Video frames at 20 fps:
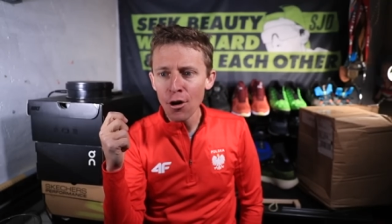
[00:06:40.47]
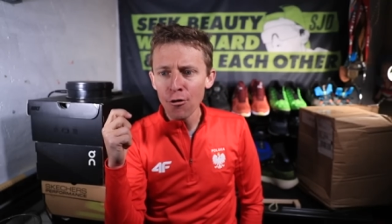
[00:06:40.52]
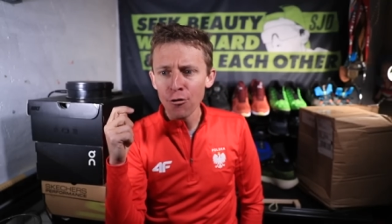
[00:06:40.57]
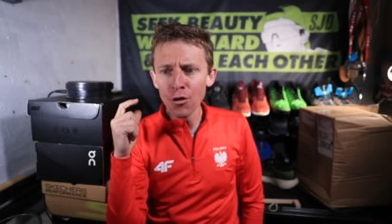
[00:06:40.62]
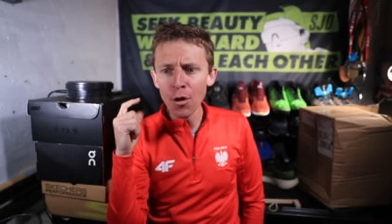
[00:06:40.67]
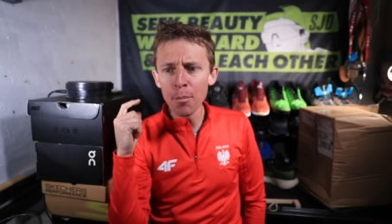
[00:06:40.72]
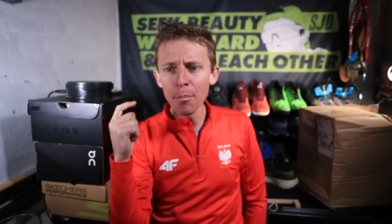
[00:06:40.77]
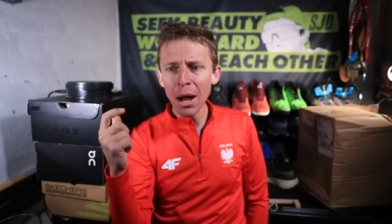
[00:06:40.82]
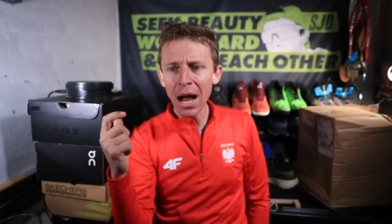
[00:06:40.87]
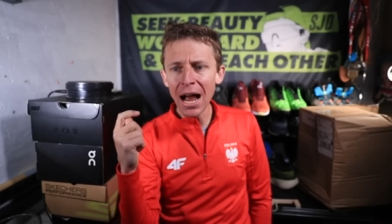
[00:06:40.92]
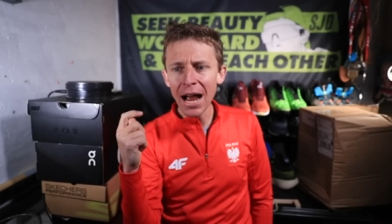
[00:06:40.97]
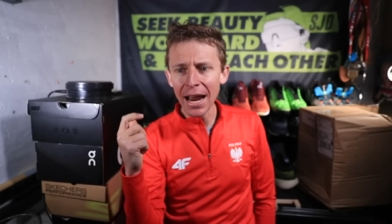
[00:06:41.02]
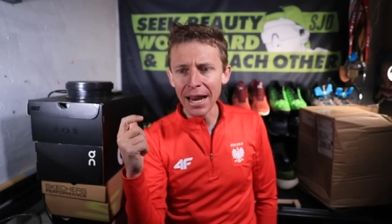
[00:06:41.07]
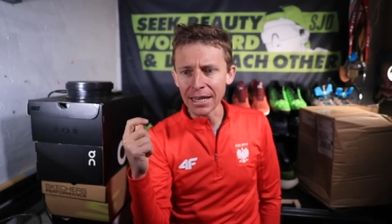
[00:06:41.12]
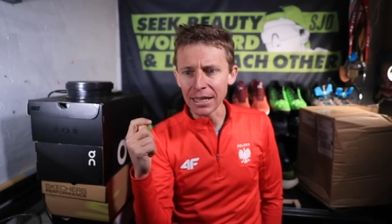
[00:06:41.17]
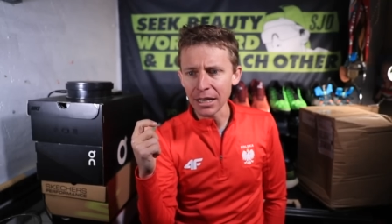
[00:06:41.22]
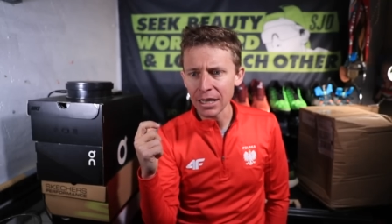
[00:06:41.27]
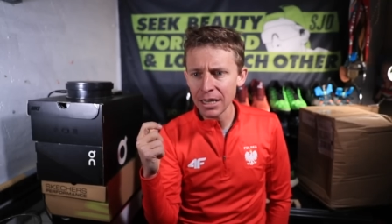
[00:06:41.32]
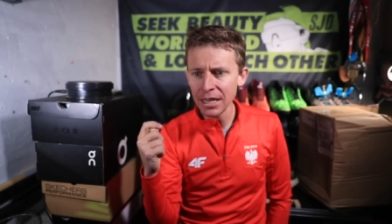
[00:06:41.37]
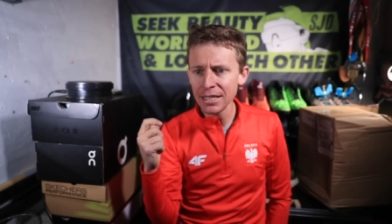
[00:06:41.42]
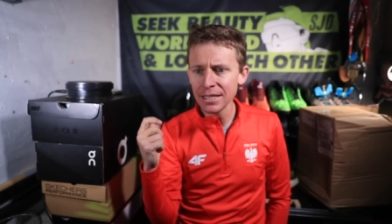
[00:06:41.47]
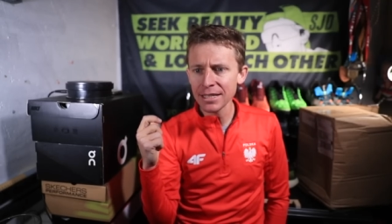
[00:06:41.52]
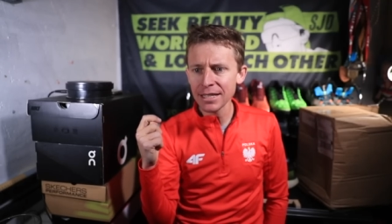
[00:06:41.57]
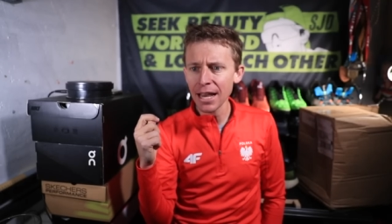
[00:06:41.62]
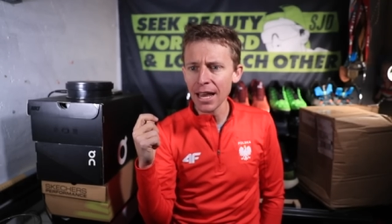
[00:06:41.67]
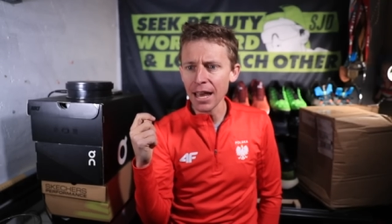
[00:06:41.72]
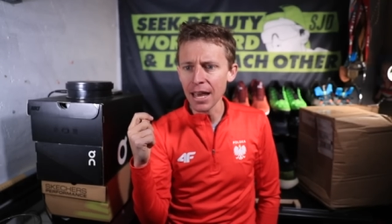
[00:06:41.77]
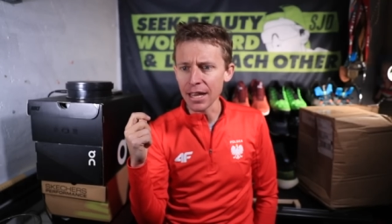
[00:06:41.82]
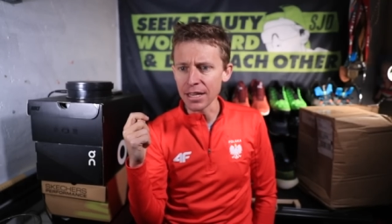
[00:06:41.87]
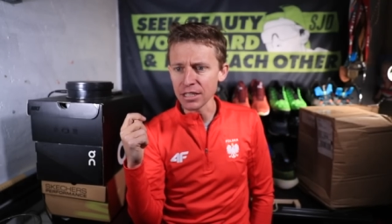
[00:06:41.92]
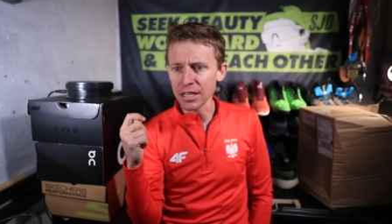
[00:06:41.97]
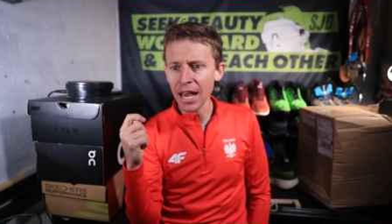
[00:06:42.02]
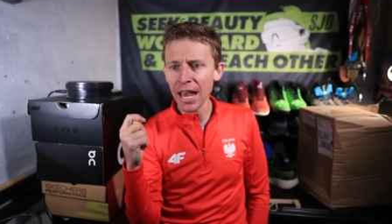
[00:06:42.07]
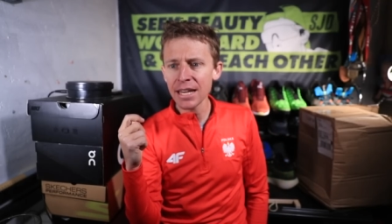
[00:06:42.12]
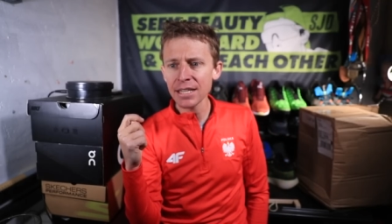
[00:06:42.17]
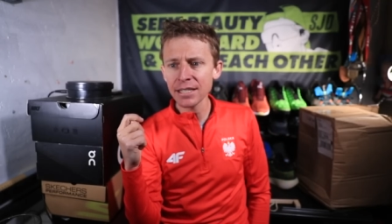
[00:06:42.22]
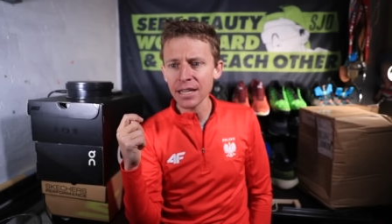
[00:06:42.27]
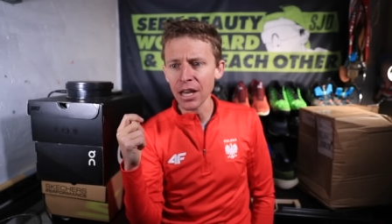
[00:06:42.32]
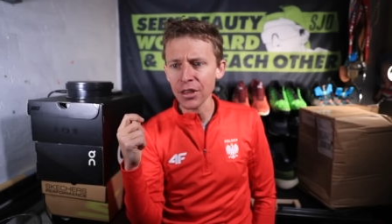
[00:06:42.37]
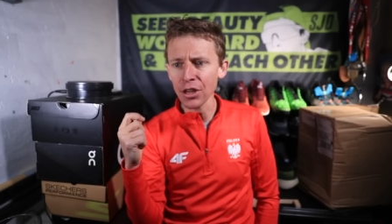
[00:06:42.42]
From Mind, he says,
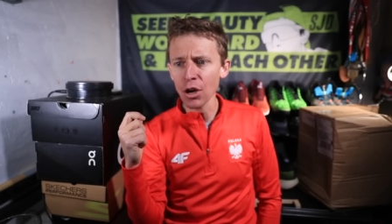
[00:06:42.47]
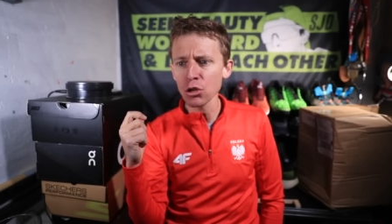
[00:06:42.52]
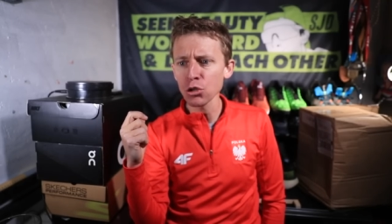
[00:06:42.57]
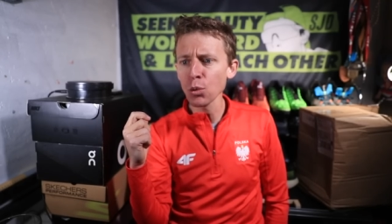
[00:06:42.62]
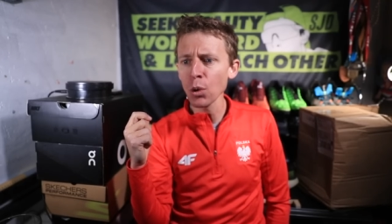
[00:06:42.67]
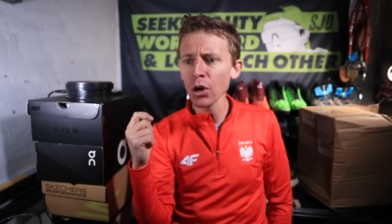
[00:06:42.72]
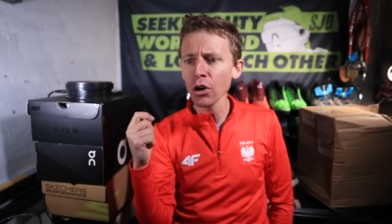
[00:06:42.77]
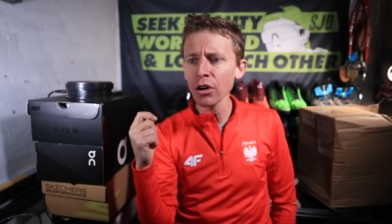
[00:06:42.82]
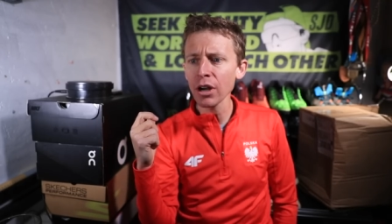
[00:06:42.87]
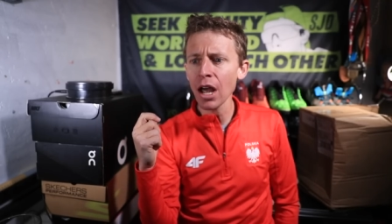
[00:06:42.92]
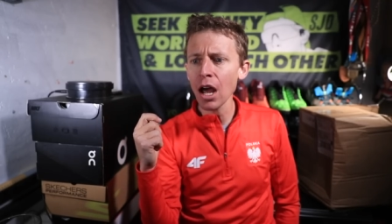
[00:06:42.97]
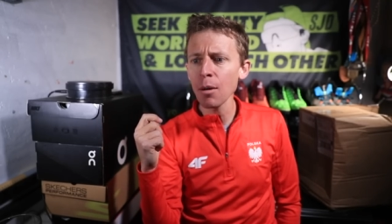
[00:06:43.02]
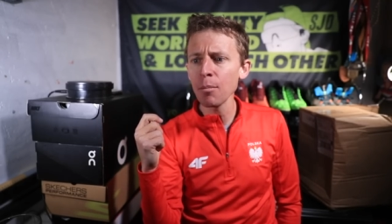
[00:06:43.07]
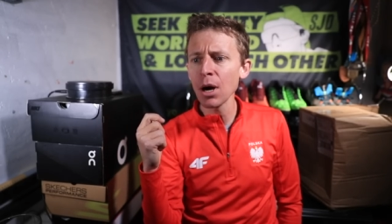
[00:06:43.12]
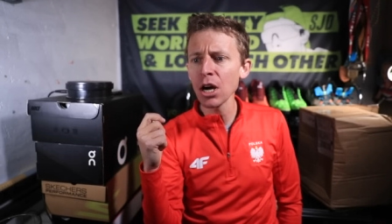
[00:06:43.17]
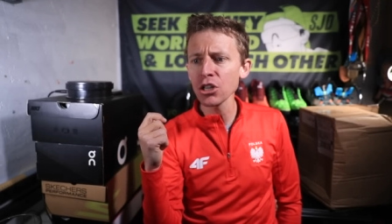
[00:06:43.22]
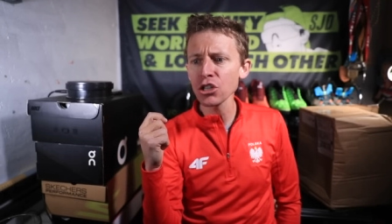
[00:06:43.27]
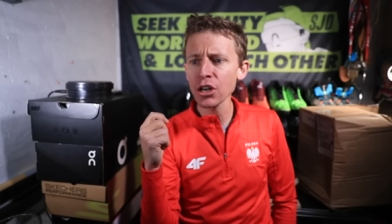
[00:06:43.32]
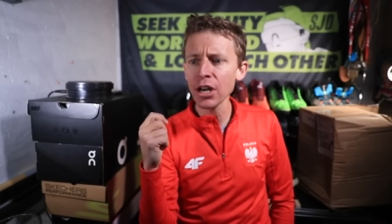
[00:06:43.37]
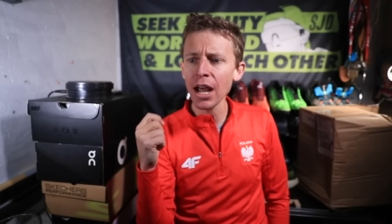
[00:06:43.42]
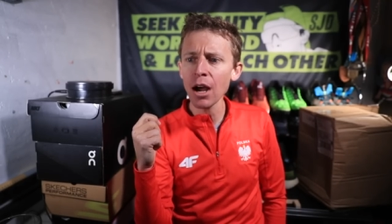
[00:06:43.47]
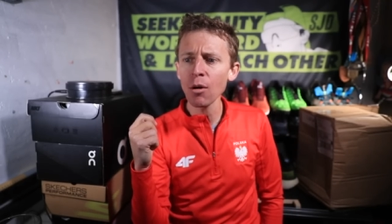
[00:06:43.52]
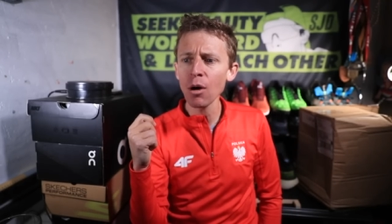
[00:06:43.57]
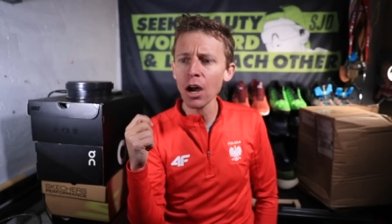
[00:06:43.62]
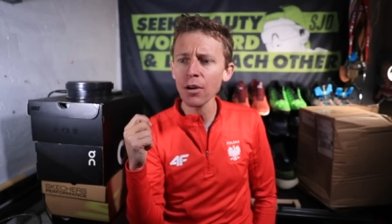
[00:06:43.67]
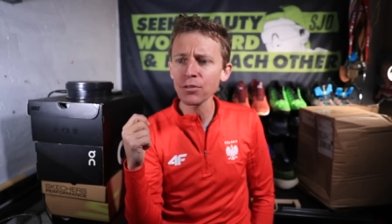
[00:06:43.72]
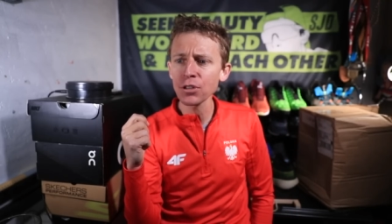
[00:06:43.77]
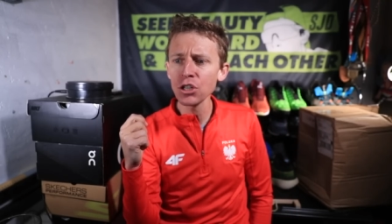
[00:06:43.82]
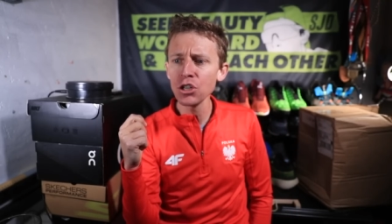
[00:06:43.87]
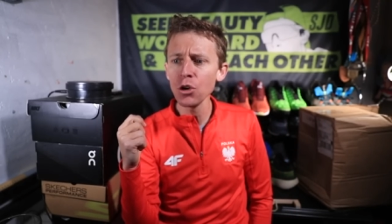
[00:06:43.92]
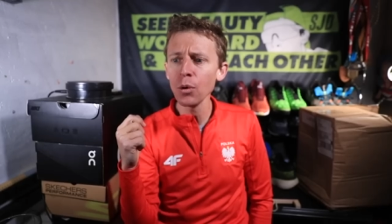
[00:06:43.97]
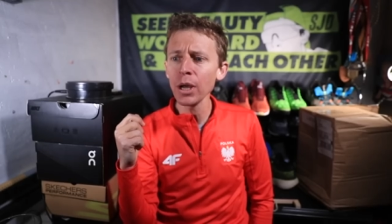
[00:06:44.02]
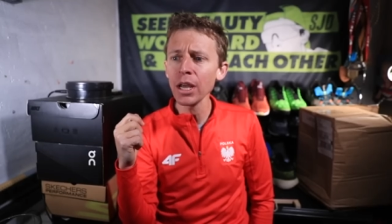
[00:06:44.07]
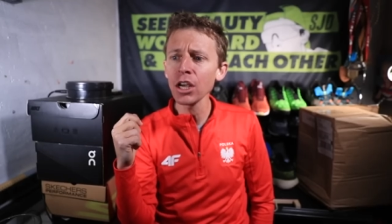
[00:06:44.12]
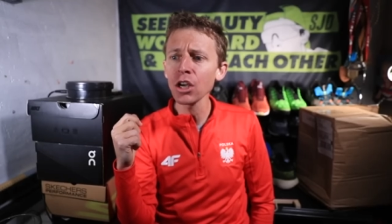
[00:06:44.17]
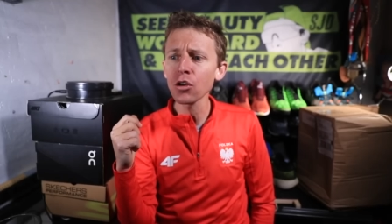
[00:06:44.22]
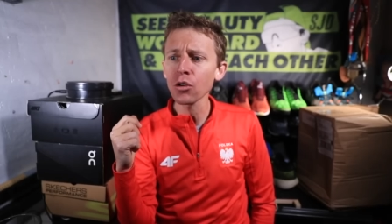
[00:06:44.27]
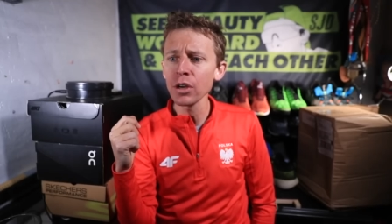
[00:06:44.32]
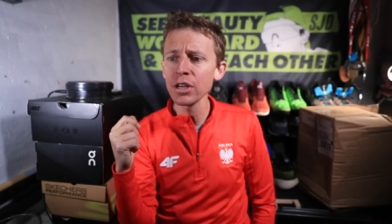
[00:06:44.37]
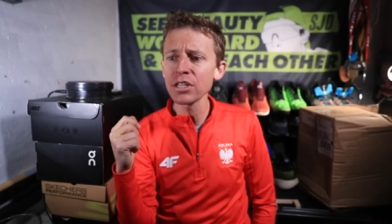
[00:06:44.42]
hey Seth, I was wondering how much and how often you
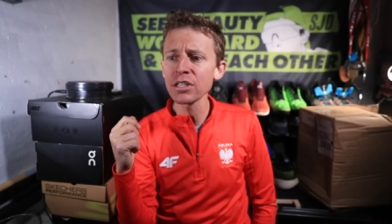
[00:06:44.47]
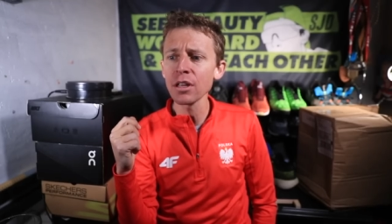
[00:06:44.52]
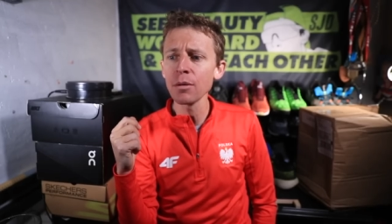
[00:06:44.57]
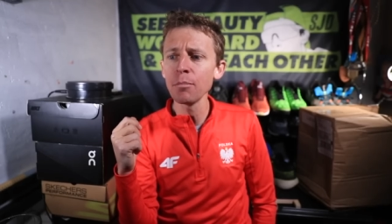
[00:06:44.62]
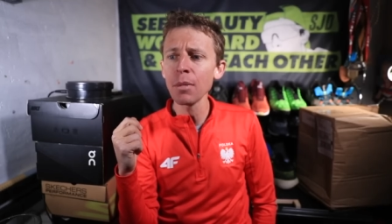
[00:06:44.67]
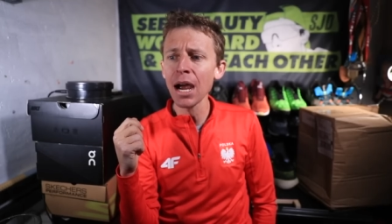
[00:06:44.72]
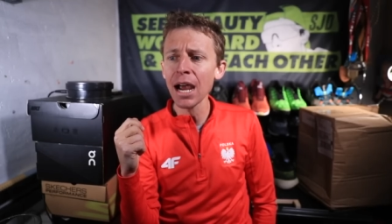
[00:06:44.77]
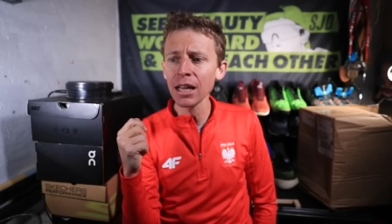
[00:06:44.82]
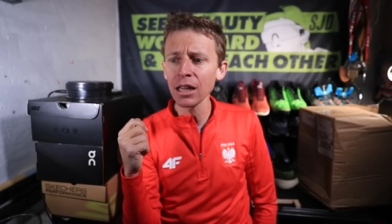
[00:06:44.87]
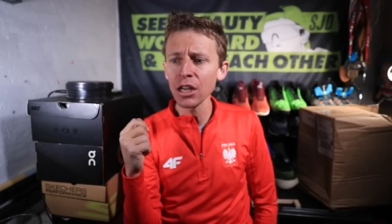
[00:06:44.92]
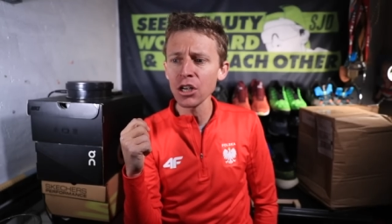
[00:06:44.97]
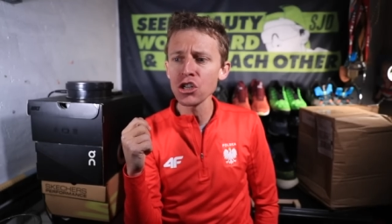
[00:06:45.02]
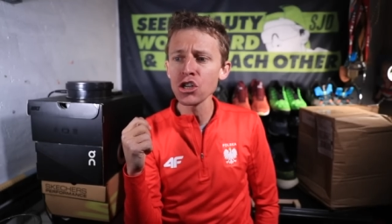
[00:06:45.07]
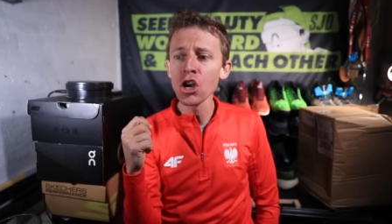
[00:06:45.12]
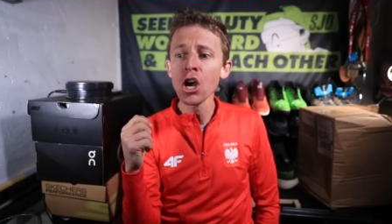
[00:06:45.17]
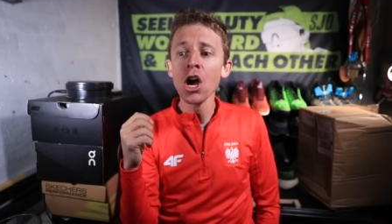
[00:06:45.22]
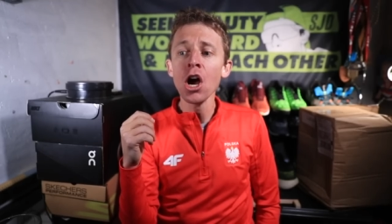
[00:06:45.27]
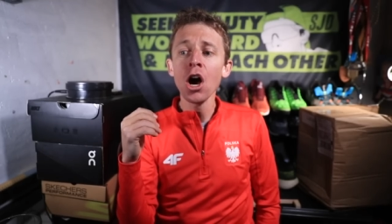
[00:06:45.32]
increase the mileage